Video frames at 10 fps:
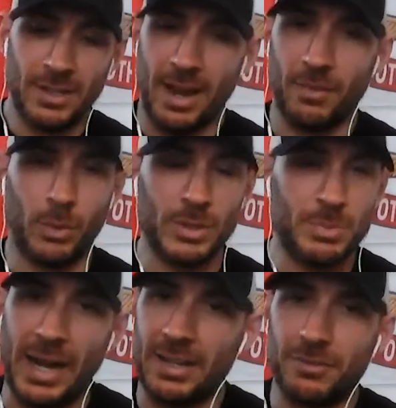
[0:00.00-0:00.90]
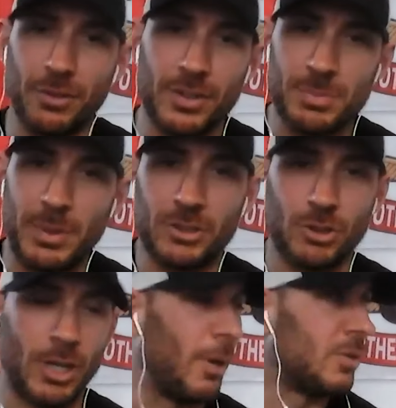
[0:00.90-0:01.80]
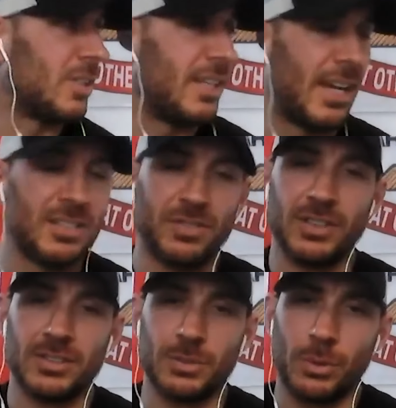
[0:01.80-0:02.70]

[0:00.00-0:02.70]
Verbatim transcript: Everyone's packing for this big trip out to the ice fields.